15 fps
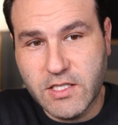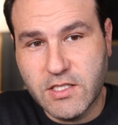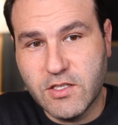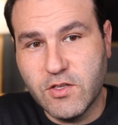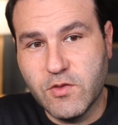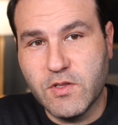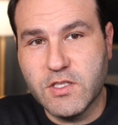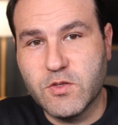you
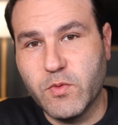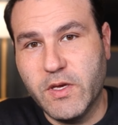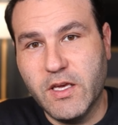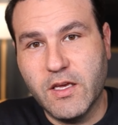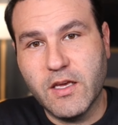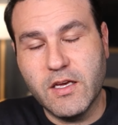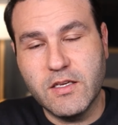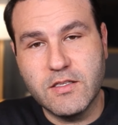guys to do this
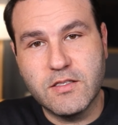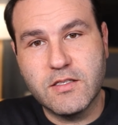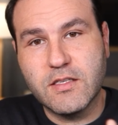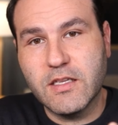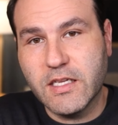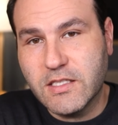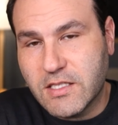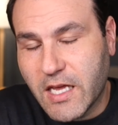week
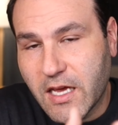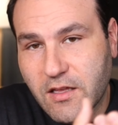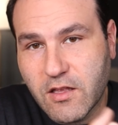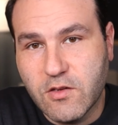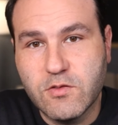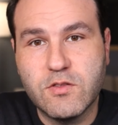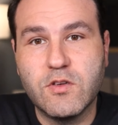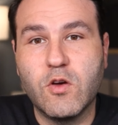is let's take
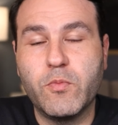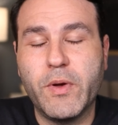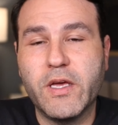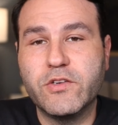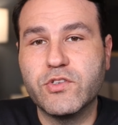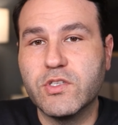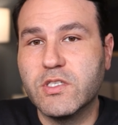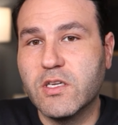those note
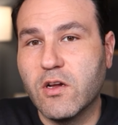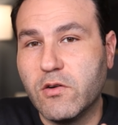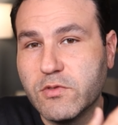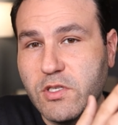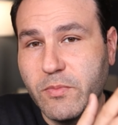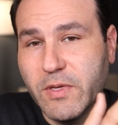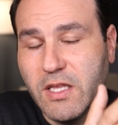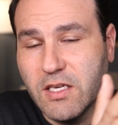pages and
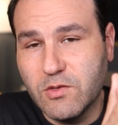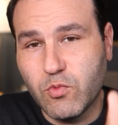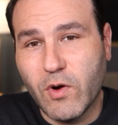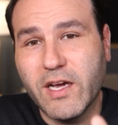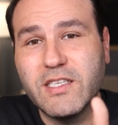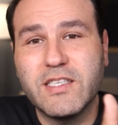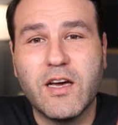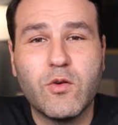ultimately
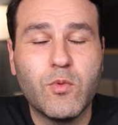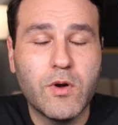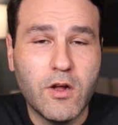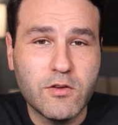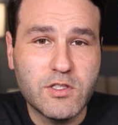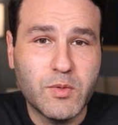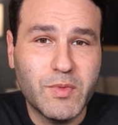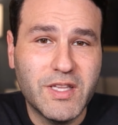write down
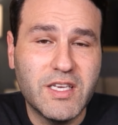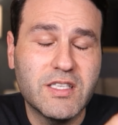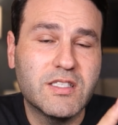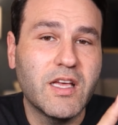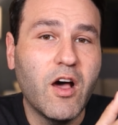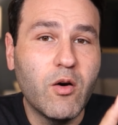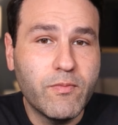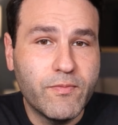what ultimately
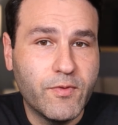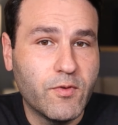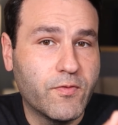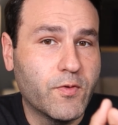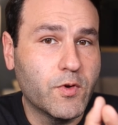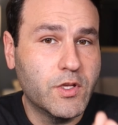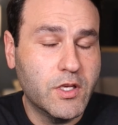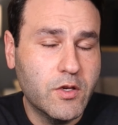is
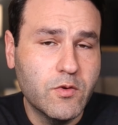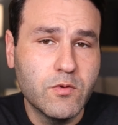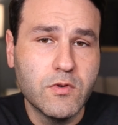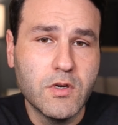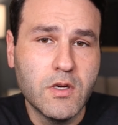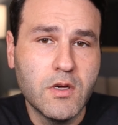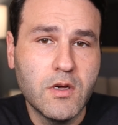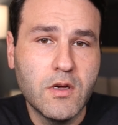helpful for
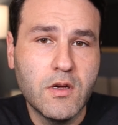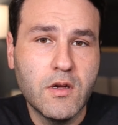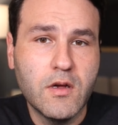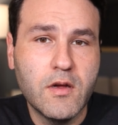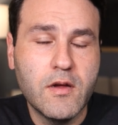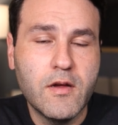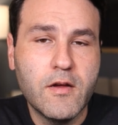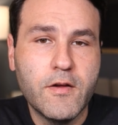you
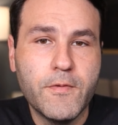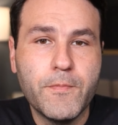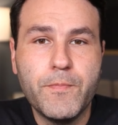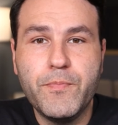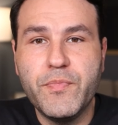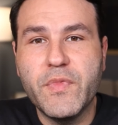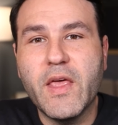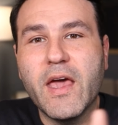
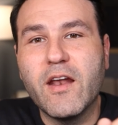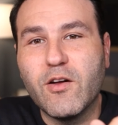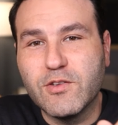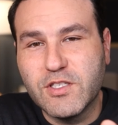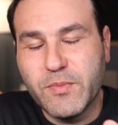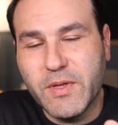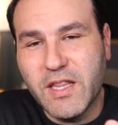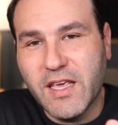and
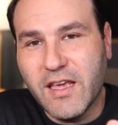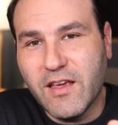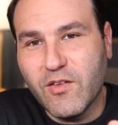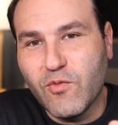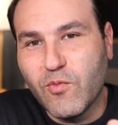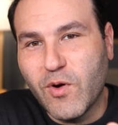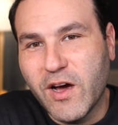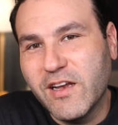
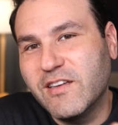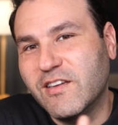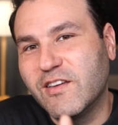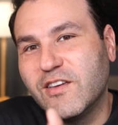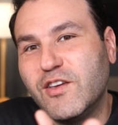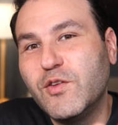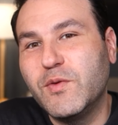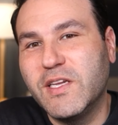ultimately what
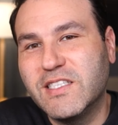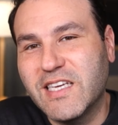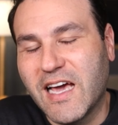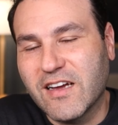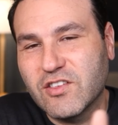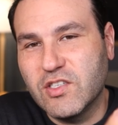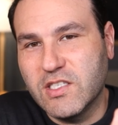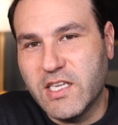you need to
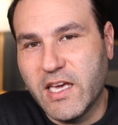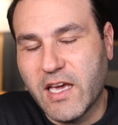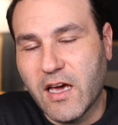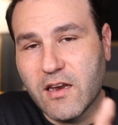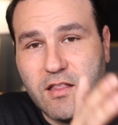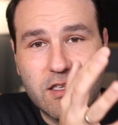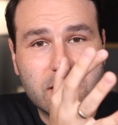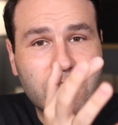actually
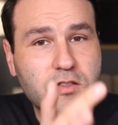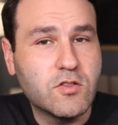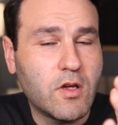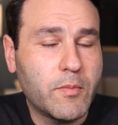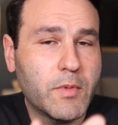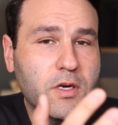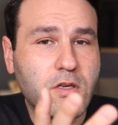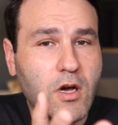take out of this,
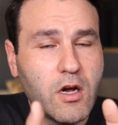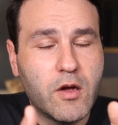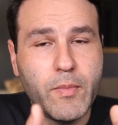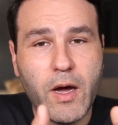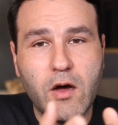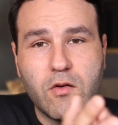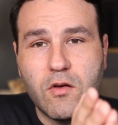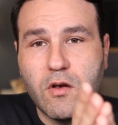because I'm going to talk
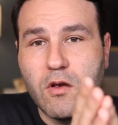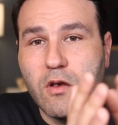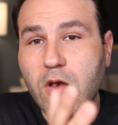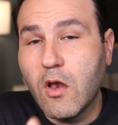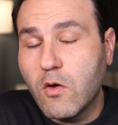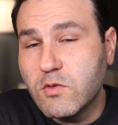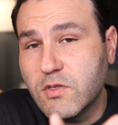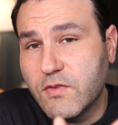about
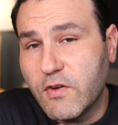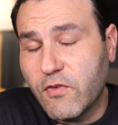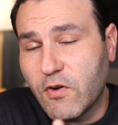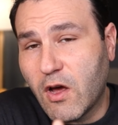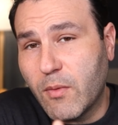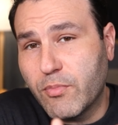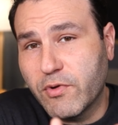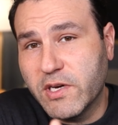loads of
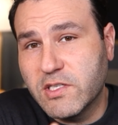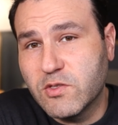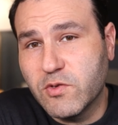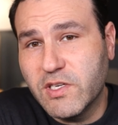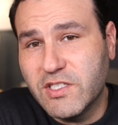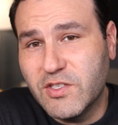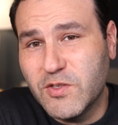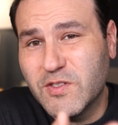different
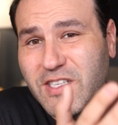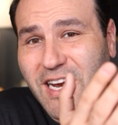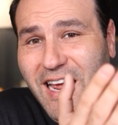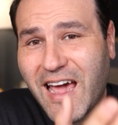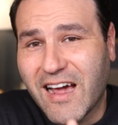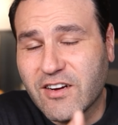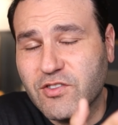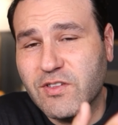operational issues that
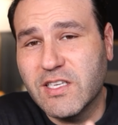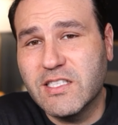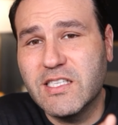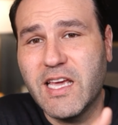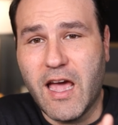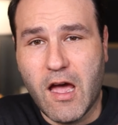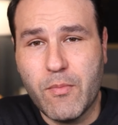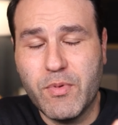I actually
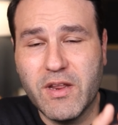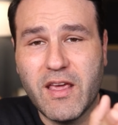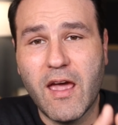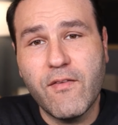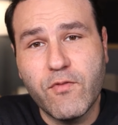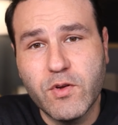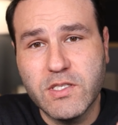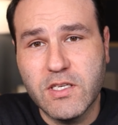see happening
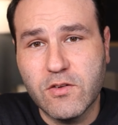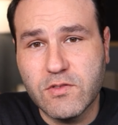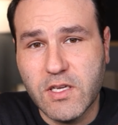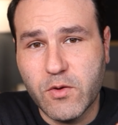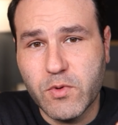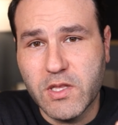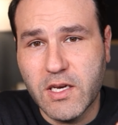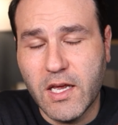every single
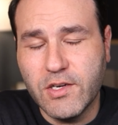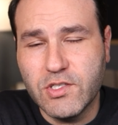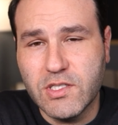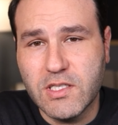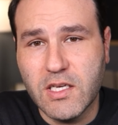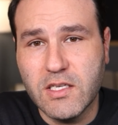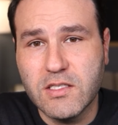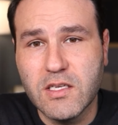day within
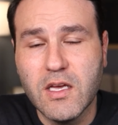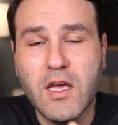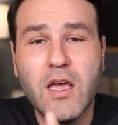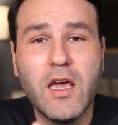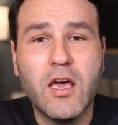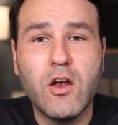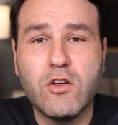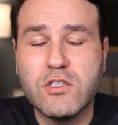agencies,
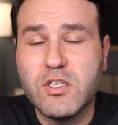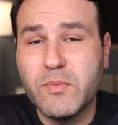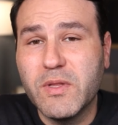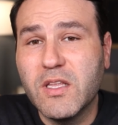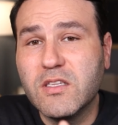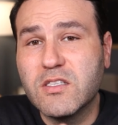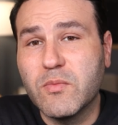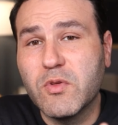and
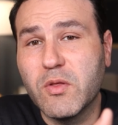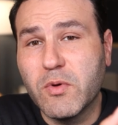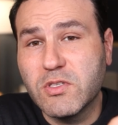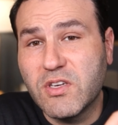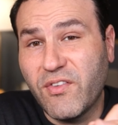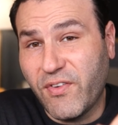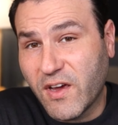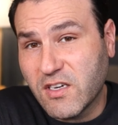ultimately some of the
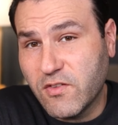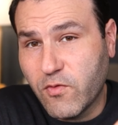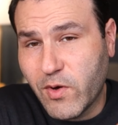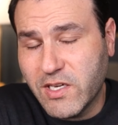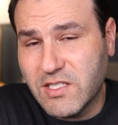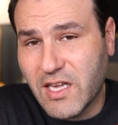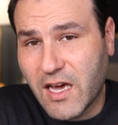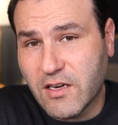most effective
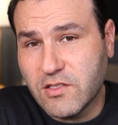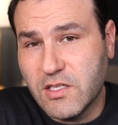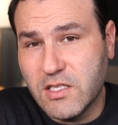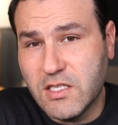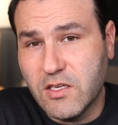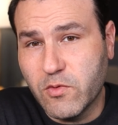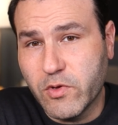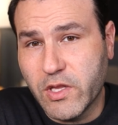ways to
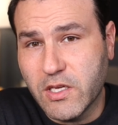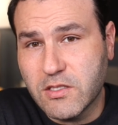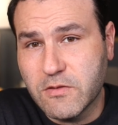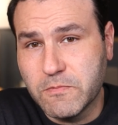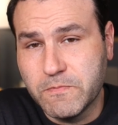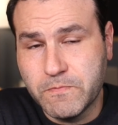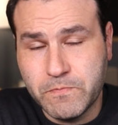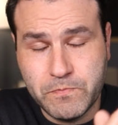actually deal with
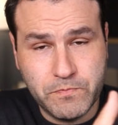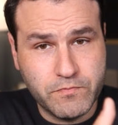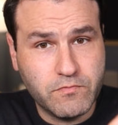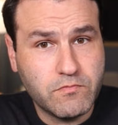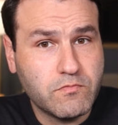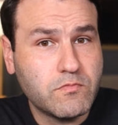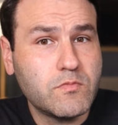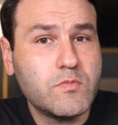this.
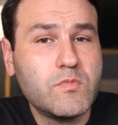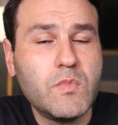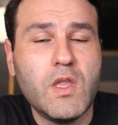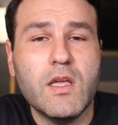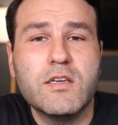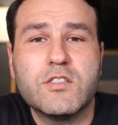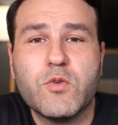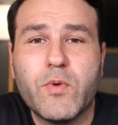
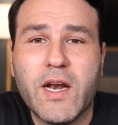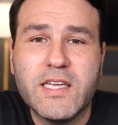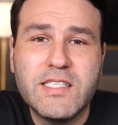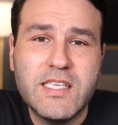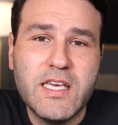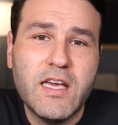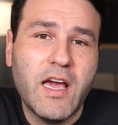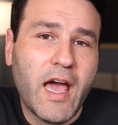So what I
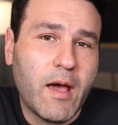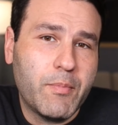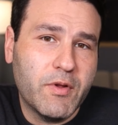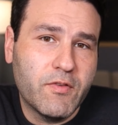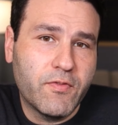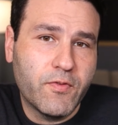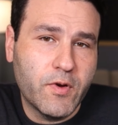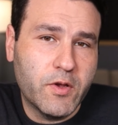see
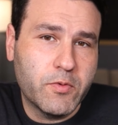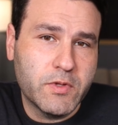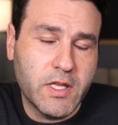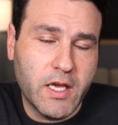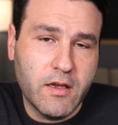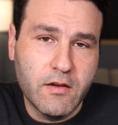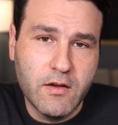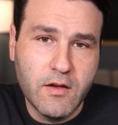happen
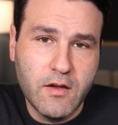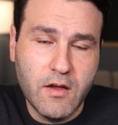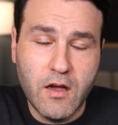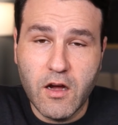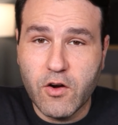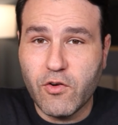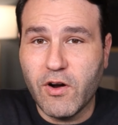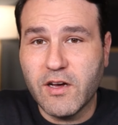frequently
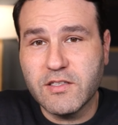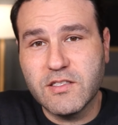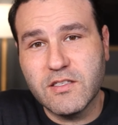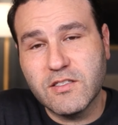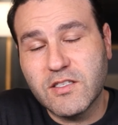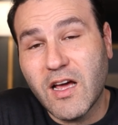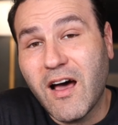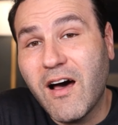
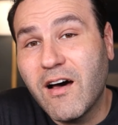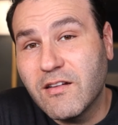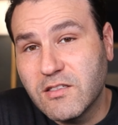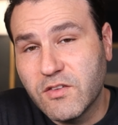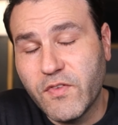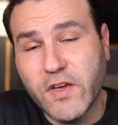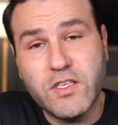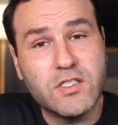across
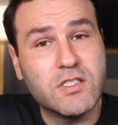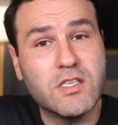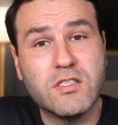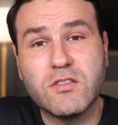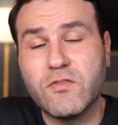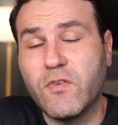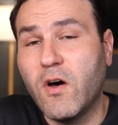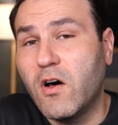tons of
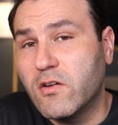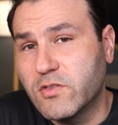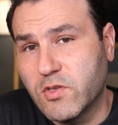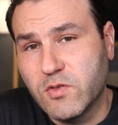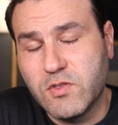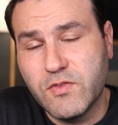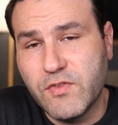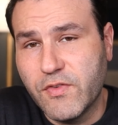agencies of all
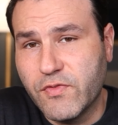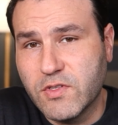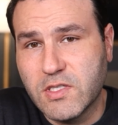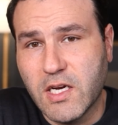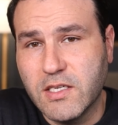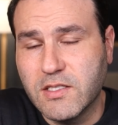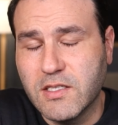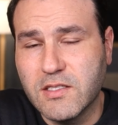sorts of
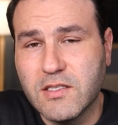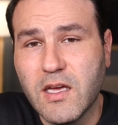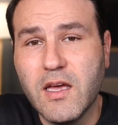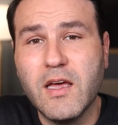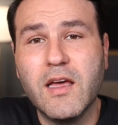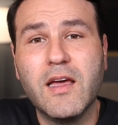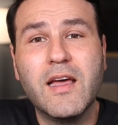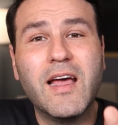different sizes
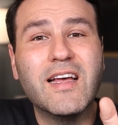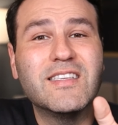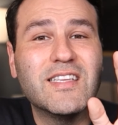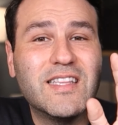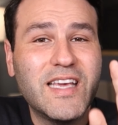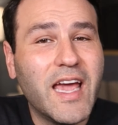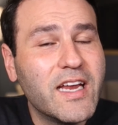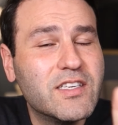is
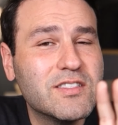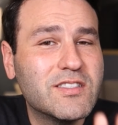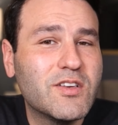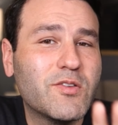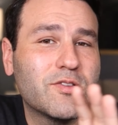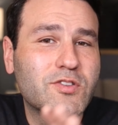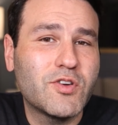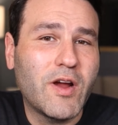that the
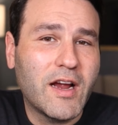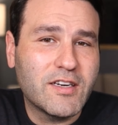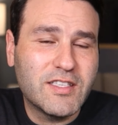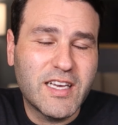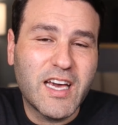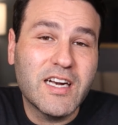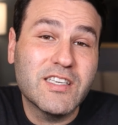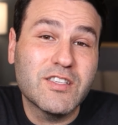agency owners are
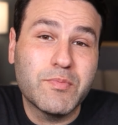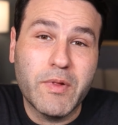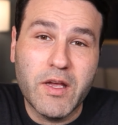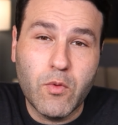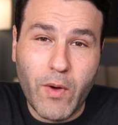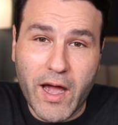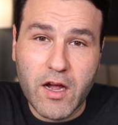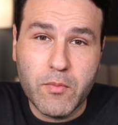actually kind of just
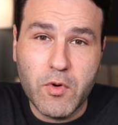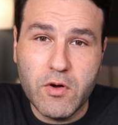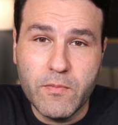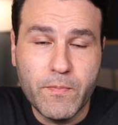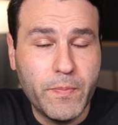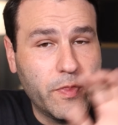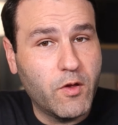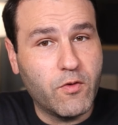playing
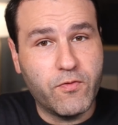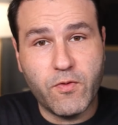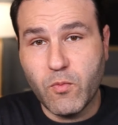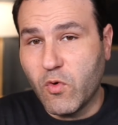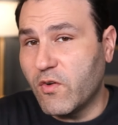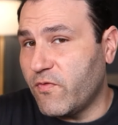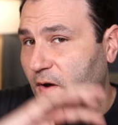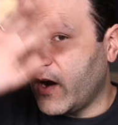whack-a-mole. You're
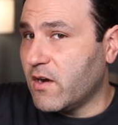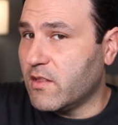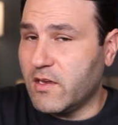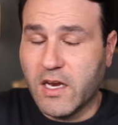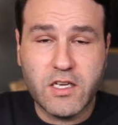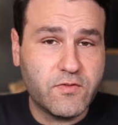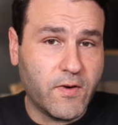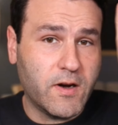from one fire to
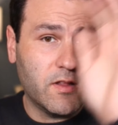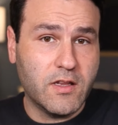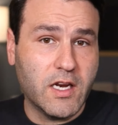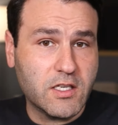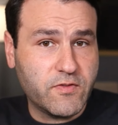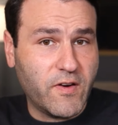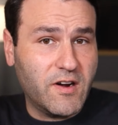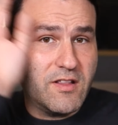the next fire to
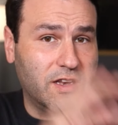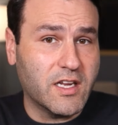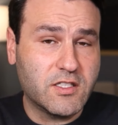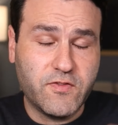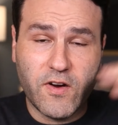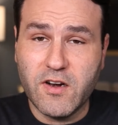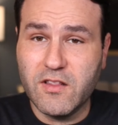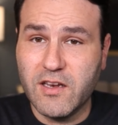the next fire to the
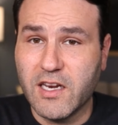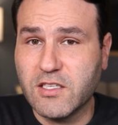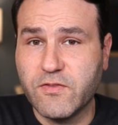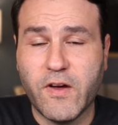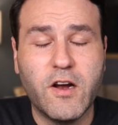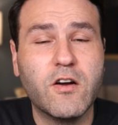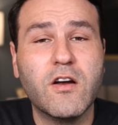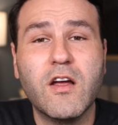next fire to the
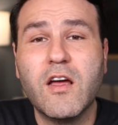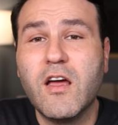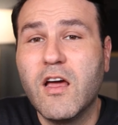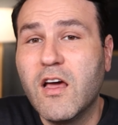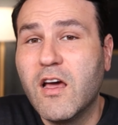next fire,